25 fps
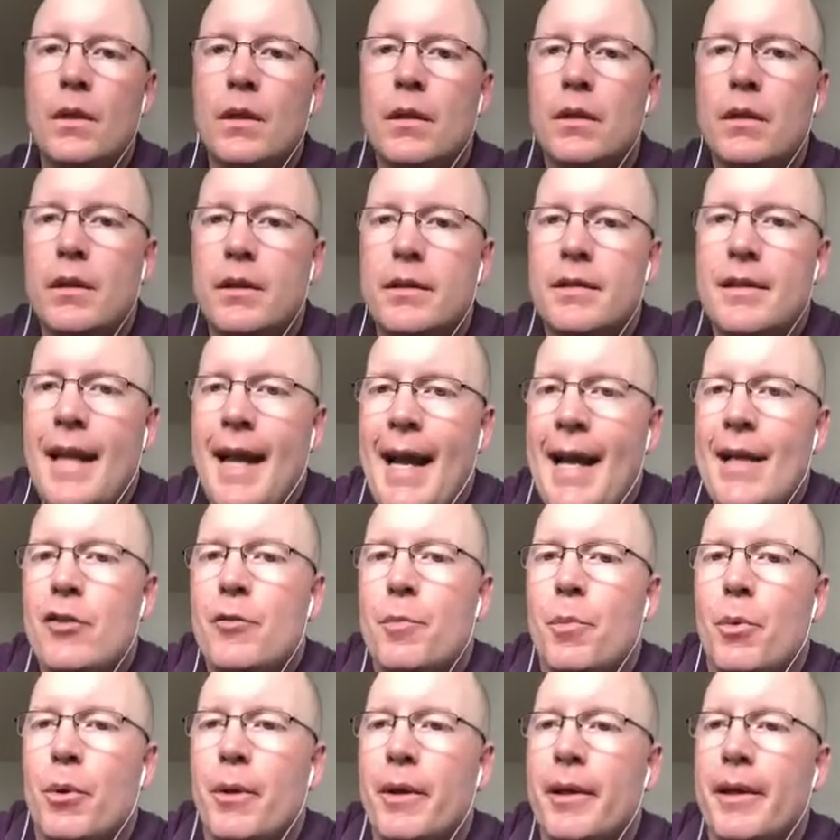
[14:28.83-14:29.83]

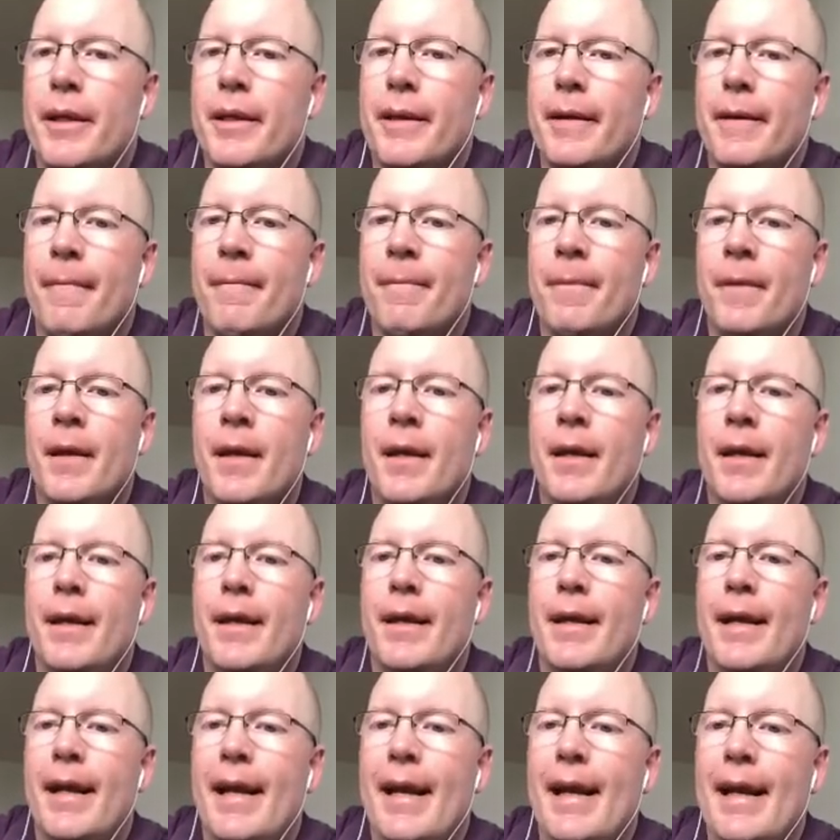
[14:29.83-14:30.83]
dashboard here.
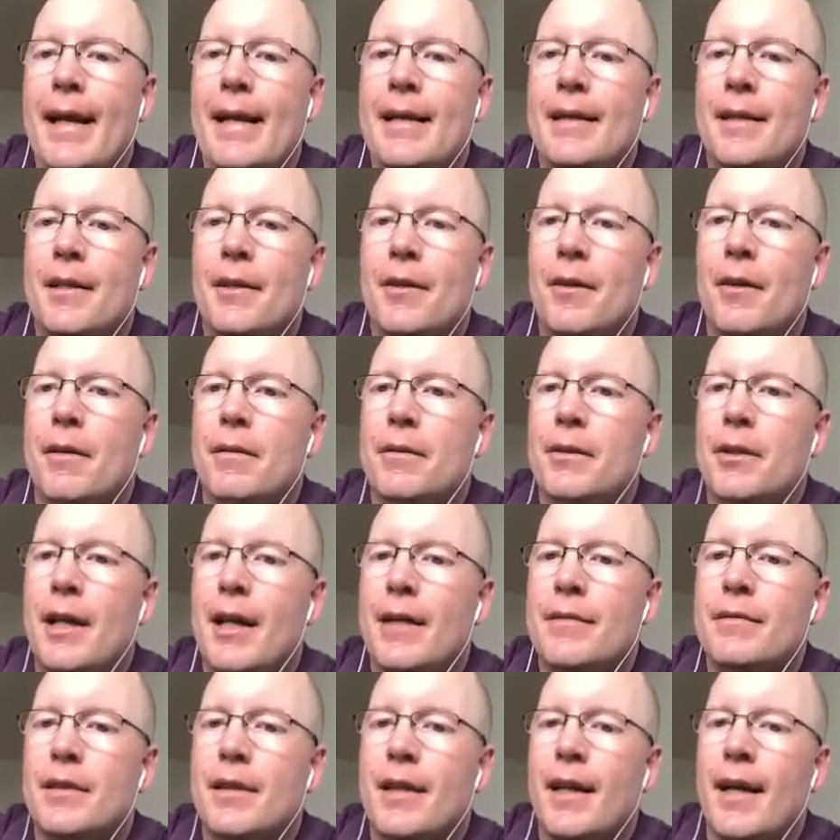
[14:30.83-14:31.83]
And, you
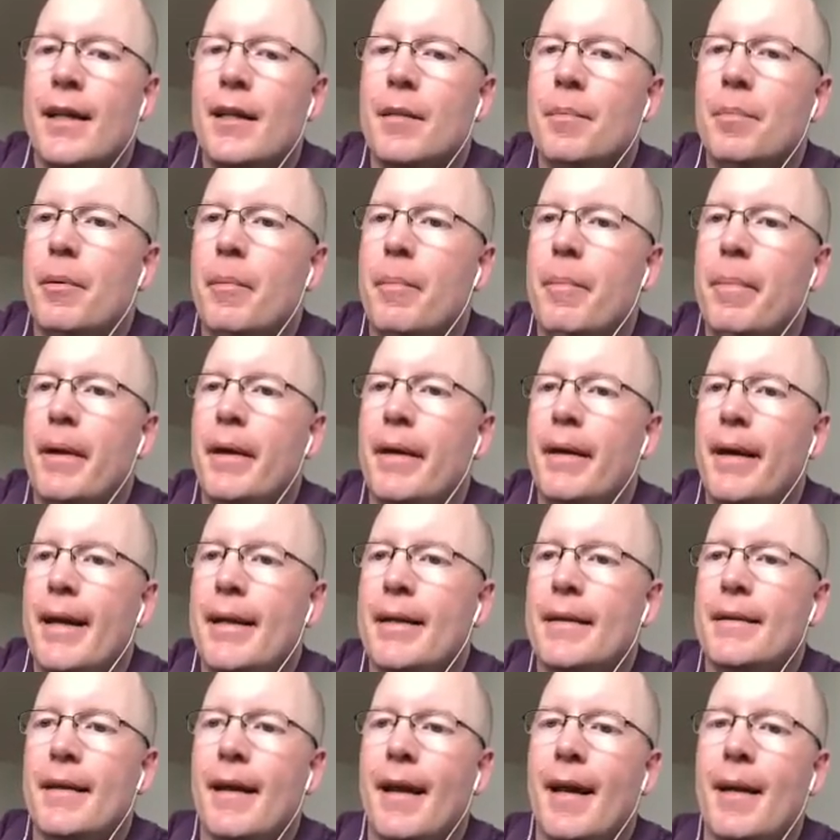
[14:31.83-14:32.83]
have to kind of prepare ahead
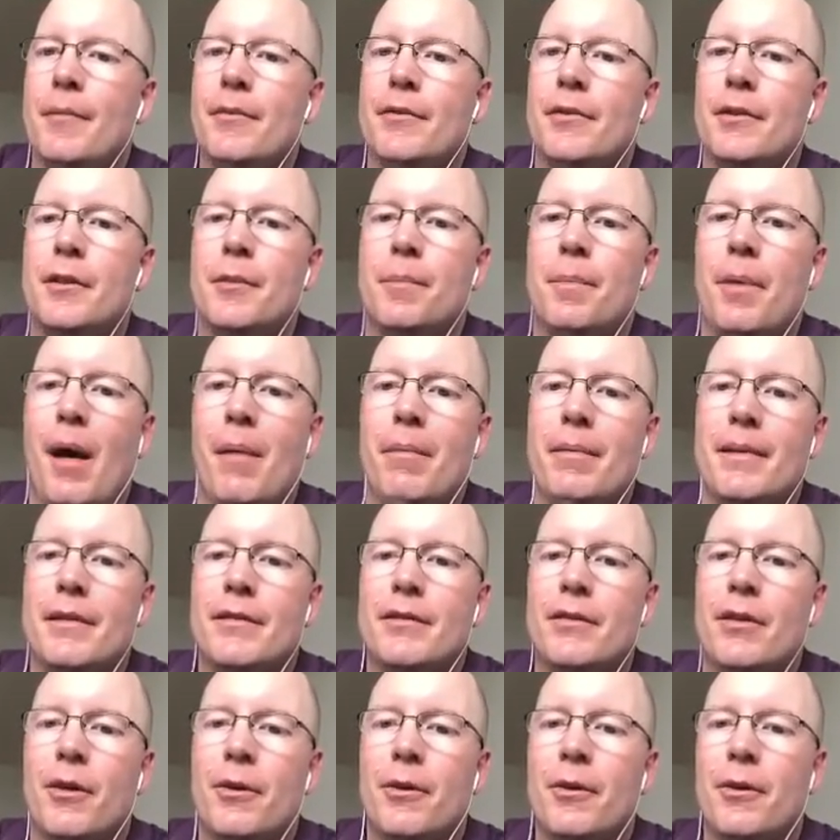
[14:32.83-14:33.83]
of time. So you probably
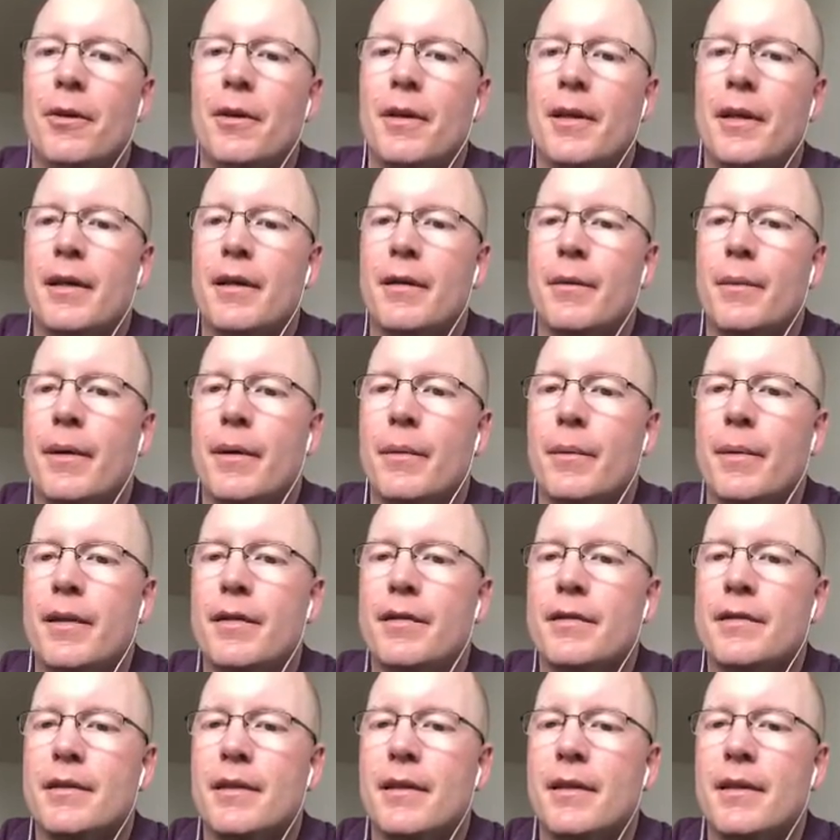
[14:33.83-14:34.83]
saw earlier when we
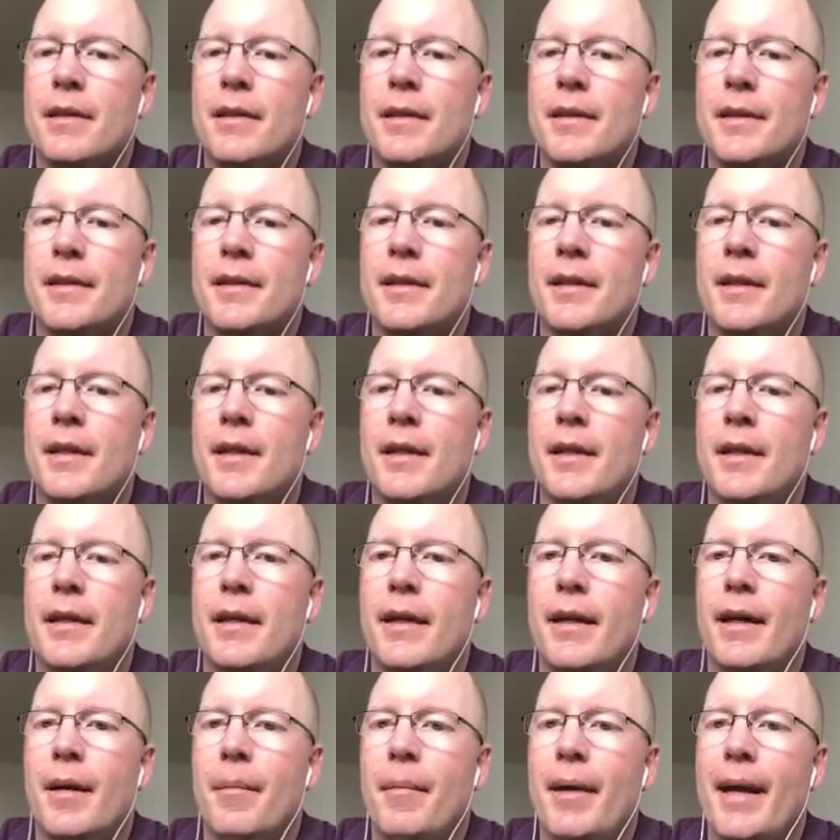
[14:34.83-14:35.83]
started,
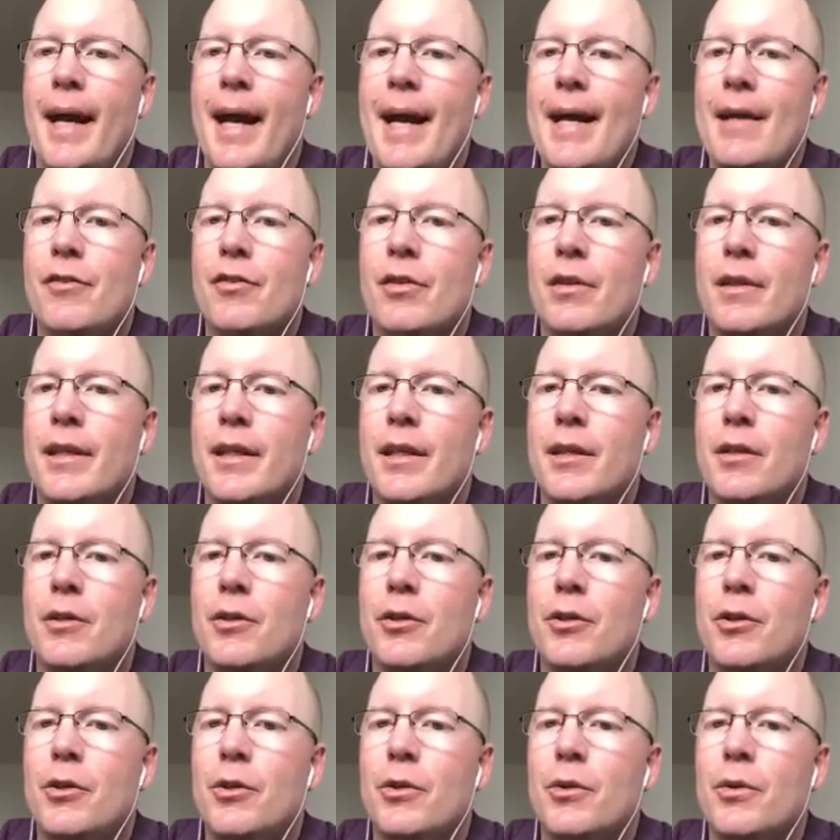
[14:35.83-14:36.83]
I actually
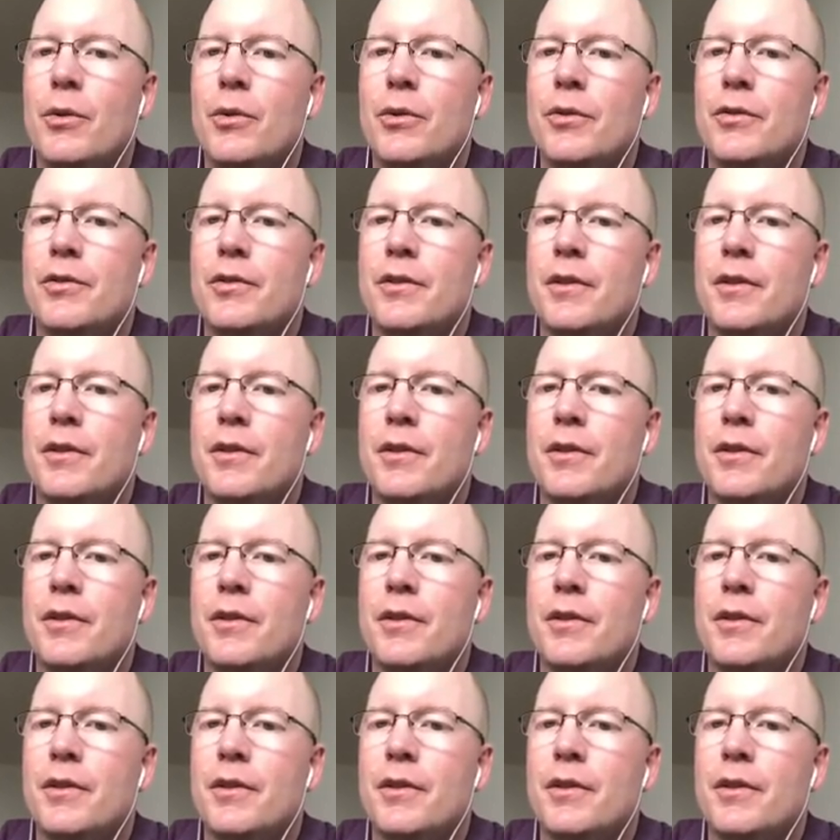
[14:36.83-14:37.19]
used